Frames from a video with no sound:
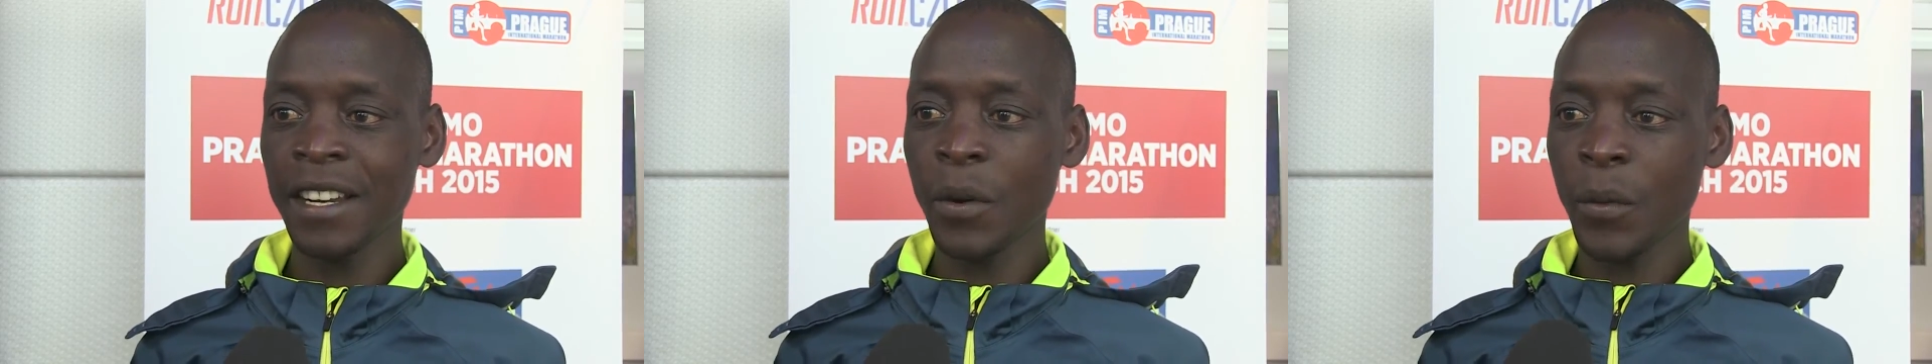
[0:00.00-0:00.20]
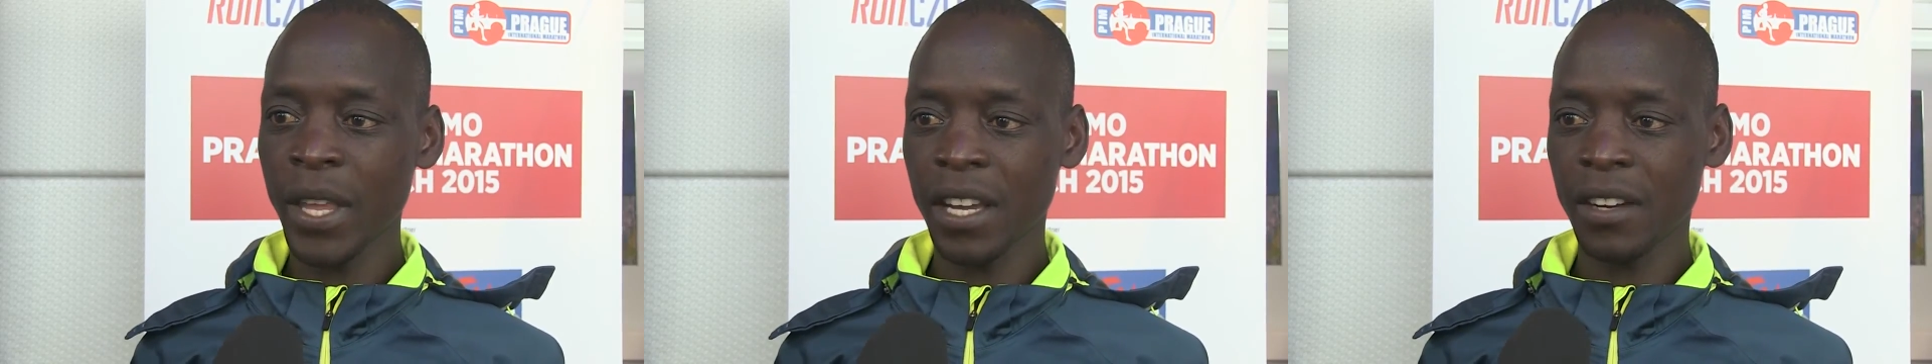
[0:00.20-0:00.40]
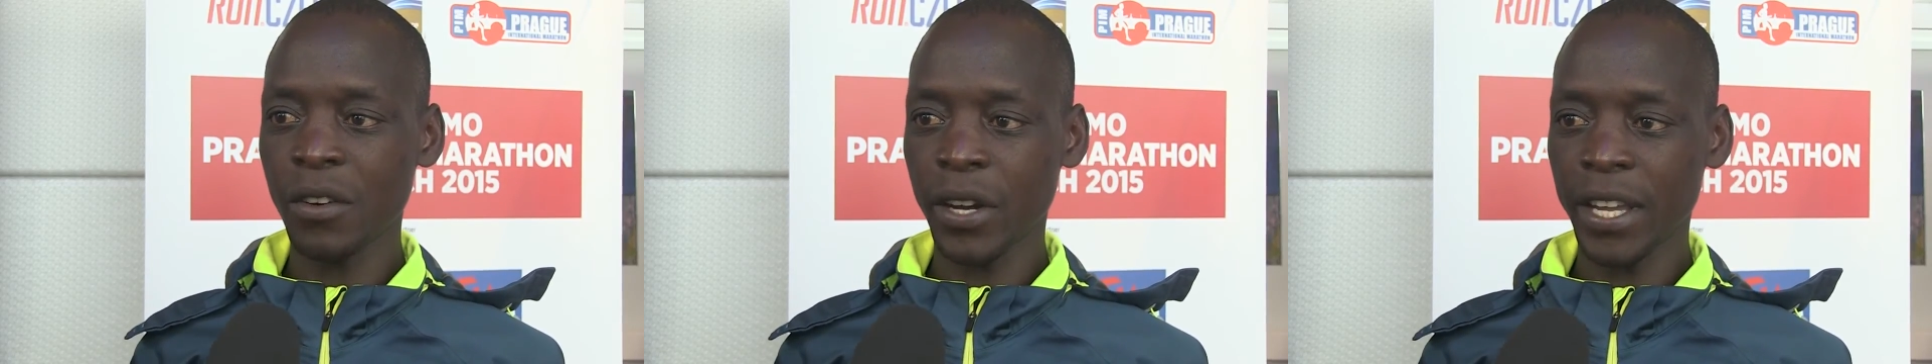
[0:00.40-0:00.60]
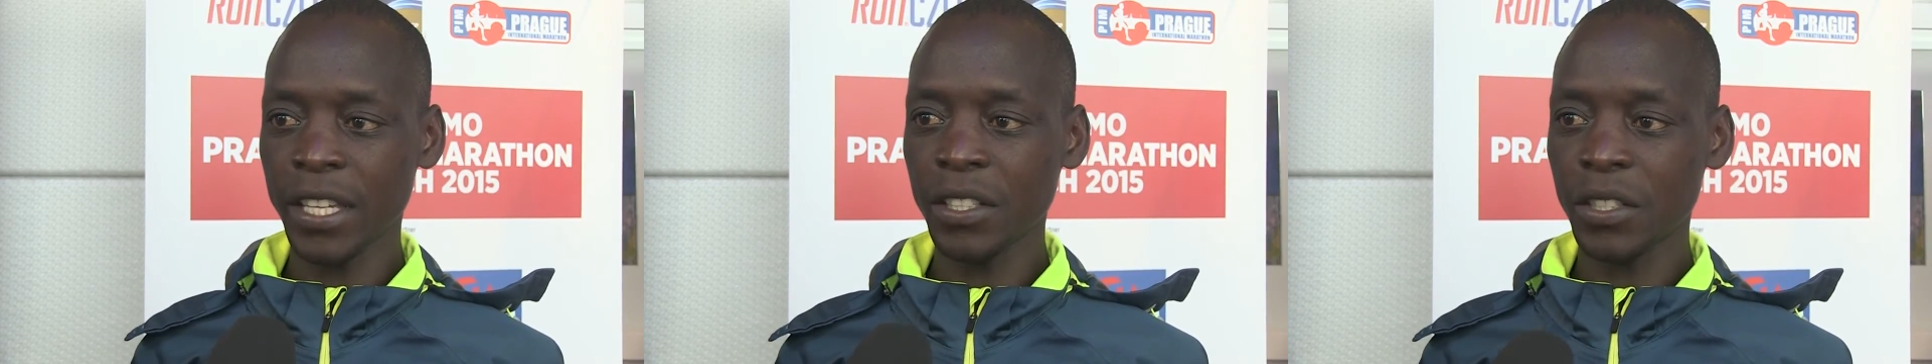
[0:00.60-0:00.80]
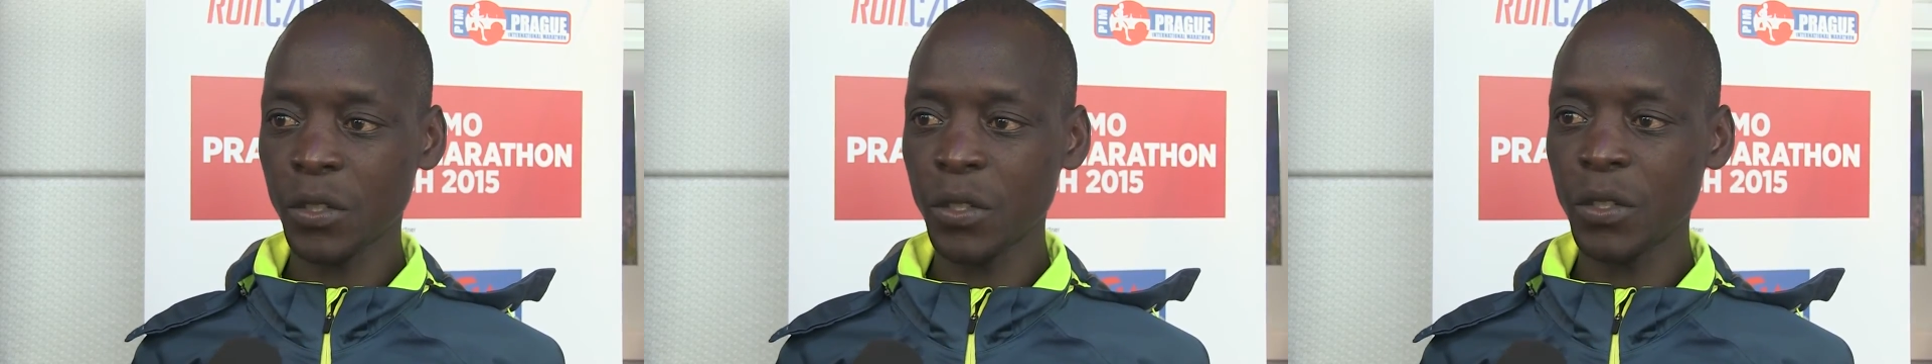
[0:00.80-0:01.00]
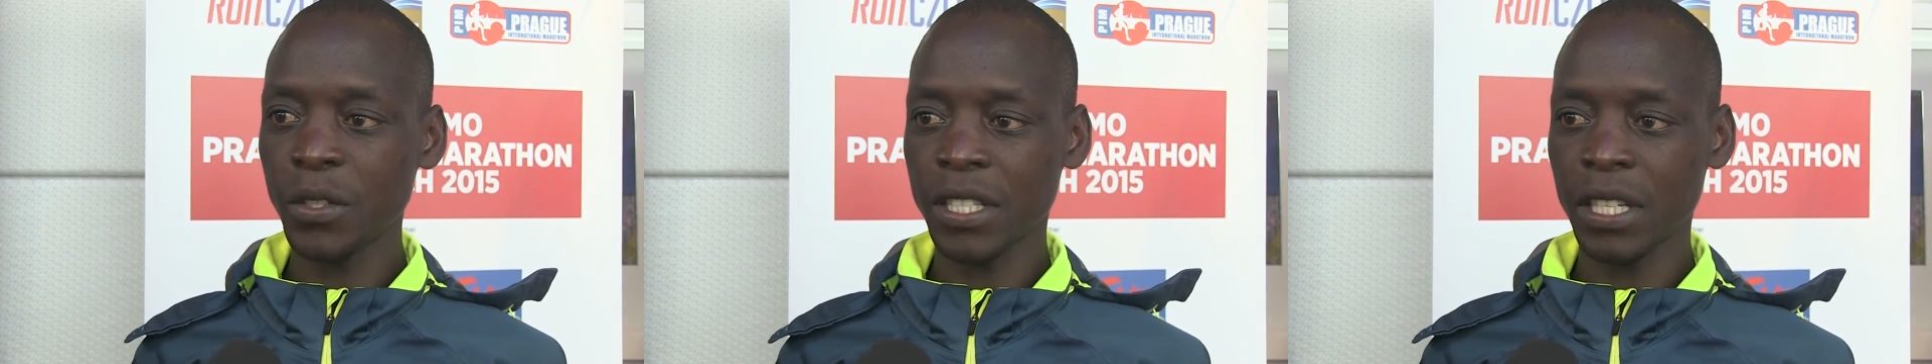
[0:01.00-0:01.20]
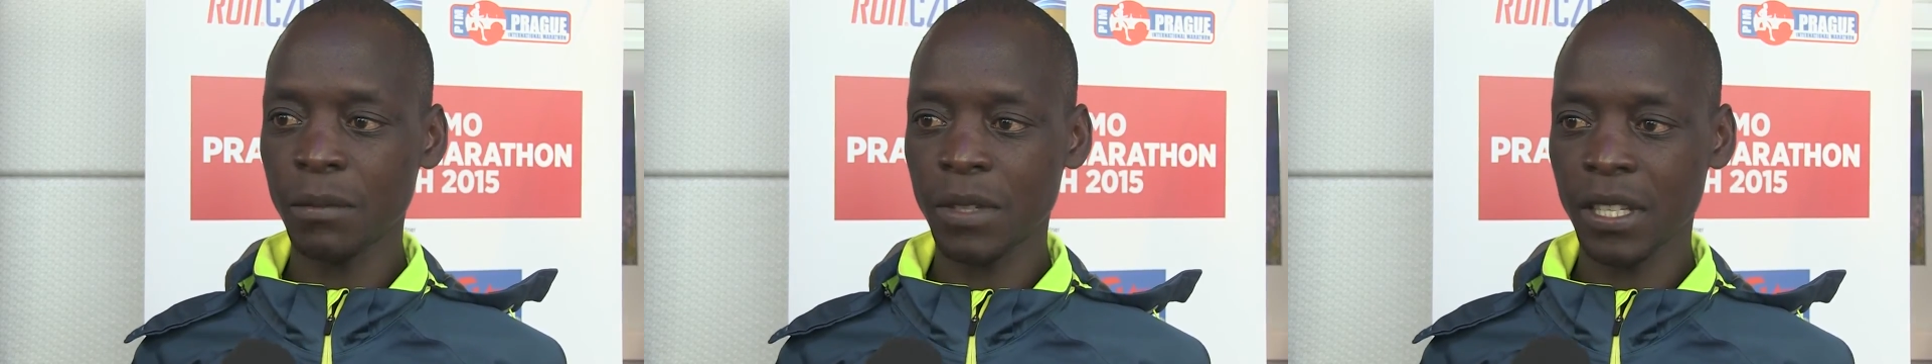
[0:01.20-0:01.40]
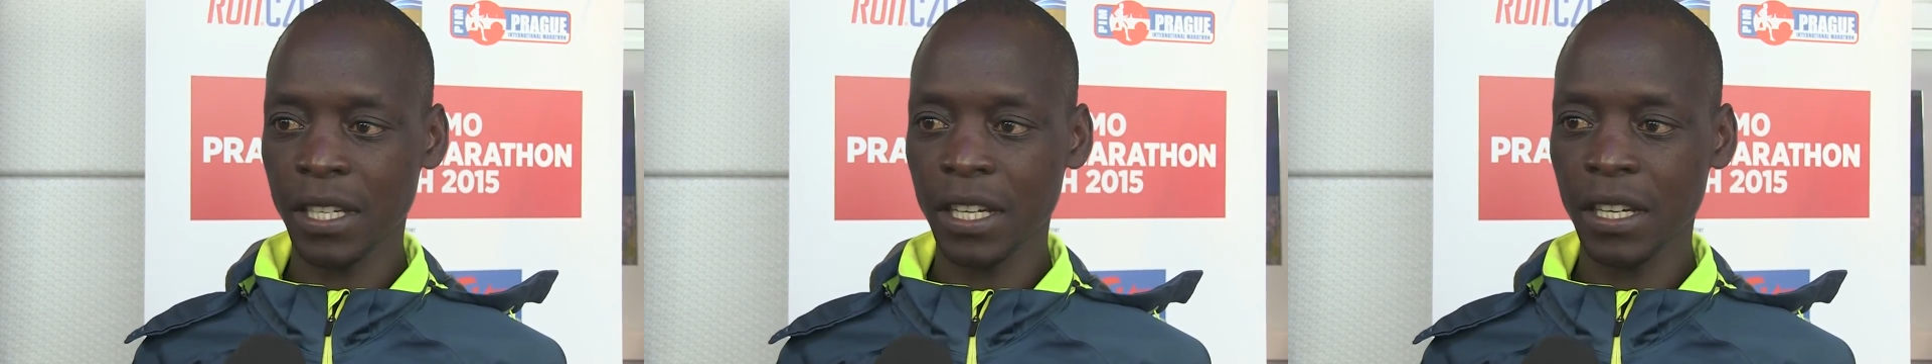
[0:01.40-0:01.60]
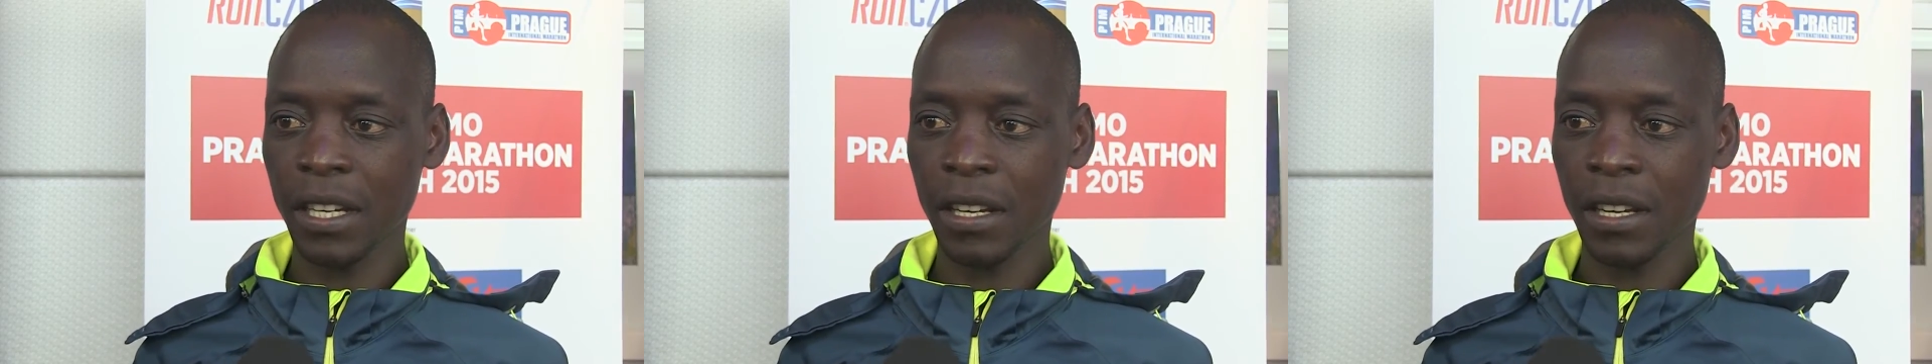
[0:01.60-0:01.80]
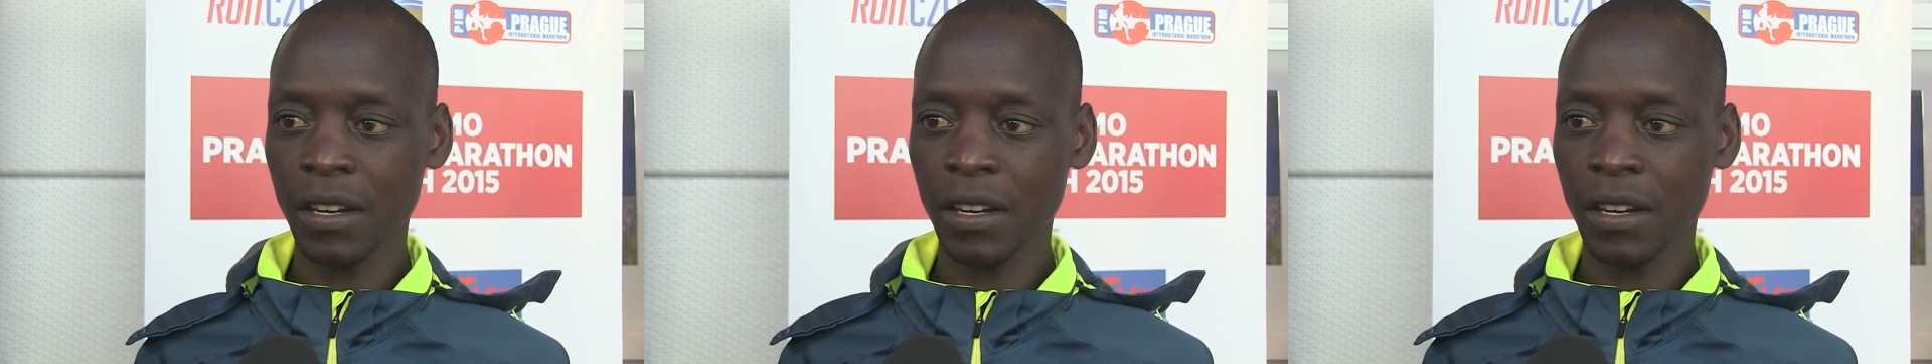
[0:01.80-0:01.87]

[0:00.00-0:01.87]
we are going to do something